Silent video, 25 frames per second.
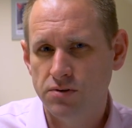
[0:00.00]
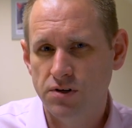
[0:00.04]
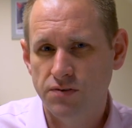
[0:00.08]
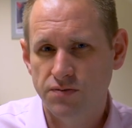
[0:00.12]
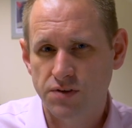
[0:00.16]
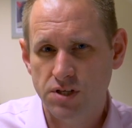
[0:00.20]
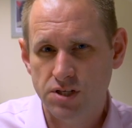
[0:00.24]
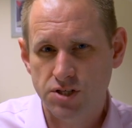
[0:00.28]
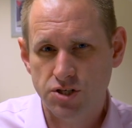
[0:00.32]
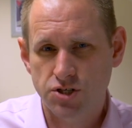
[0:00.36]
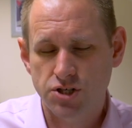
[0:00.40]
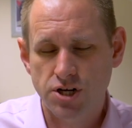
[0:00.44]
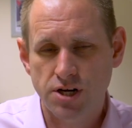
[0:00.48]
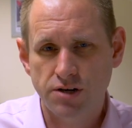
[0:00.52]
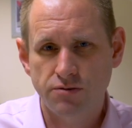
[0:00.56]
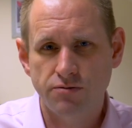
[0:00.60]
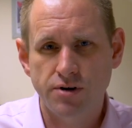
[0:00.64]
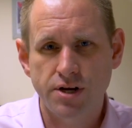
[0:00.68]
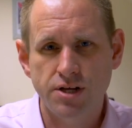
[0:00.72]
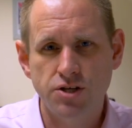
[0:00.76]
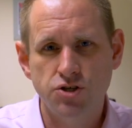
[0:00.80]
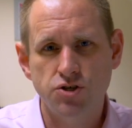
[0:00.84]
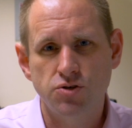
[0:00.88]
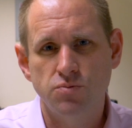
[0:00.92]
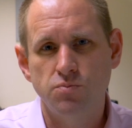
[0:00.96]
of this
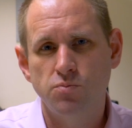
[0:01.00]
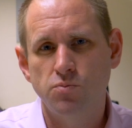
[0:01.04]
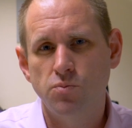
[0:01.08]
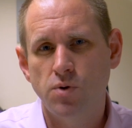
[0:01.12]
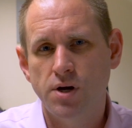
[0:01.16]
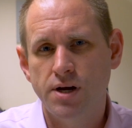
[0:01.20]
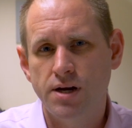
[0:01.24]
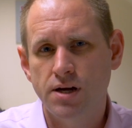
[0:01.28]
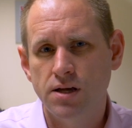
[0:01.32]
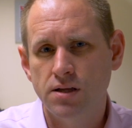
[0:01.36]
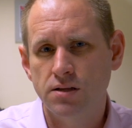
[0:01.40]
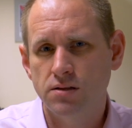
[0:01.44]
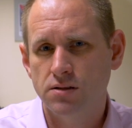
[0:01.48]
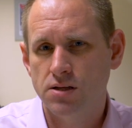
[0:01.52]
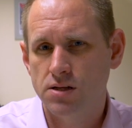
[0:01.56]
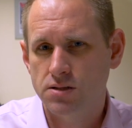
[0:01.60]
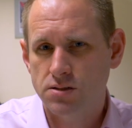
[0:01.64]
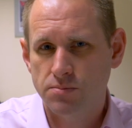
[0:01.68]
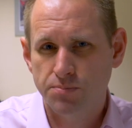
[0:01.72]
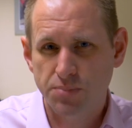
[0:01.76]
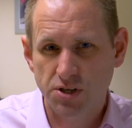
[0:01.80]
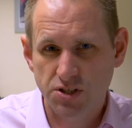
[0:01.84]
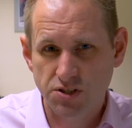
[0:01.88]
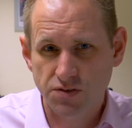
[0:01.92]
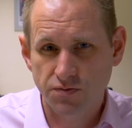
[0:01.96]
generation where there's a
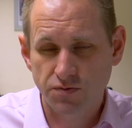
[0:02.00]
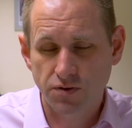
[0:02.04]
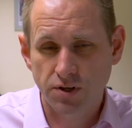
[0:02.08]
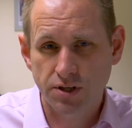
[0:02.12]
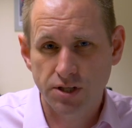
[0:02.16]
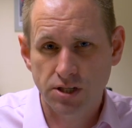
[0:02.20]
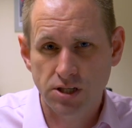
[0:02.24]
butterfly